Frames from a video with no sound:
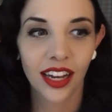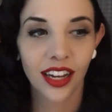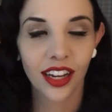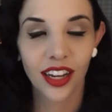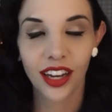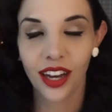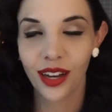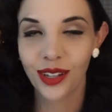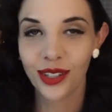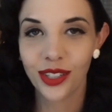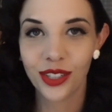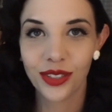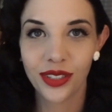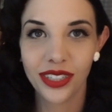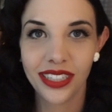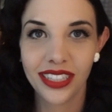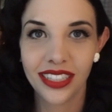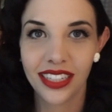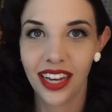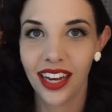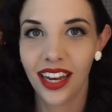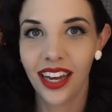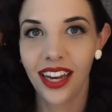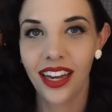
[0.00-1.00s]

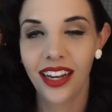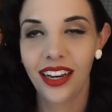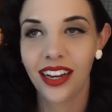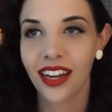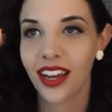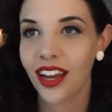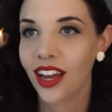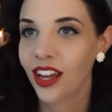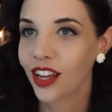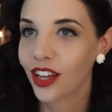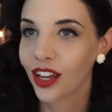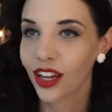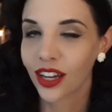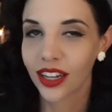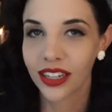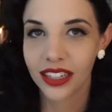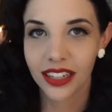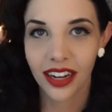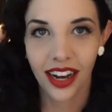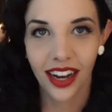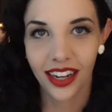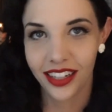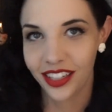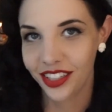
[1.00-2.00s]
countryside
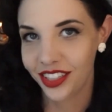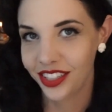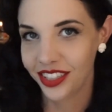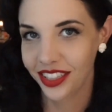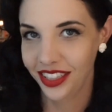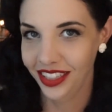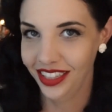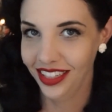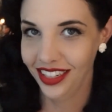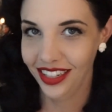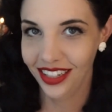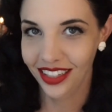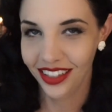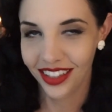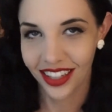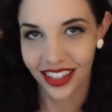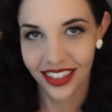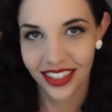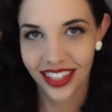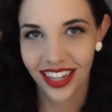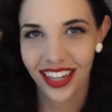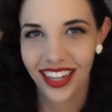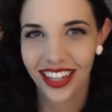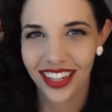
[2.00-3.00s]
cottage lady.
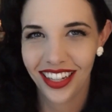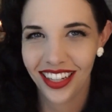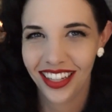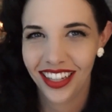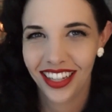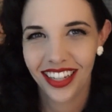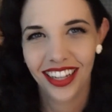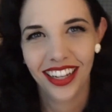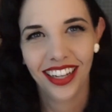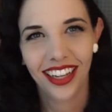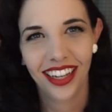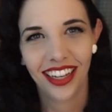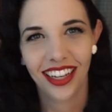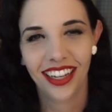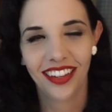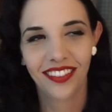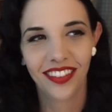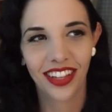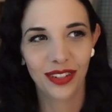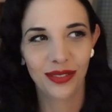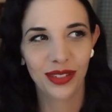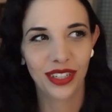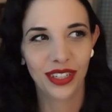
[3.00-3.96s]
That's if that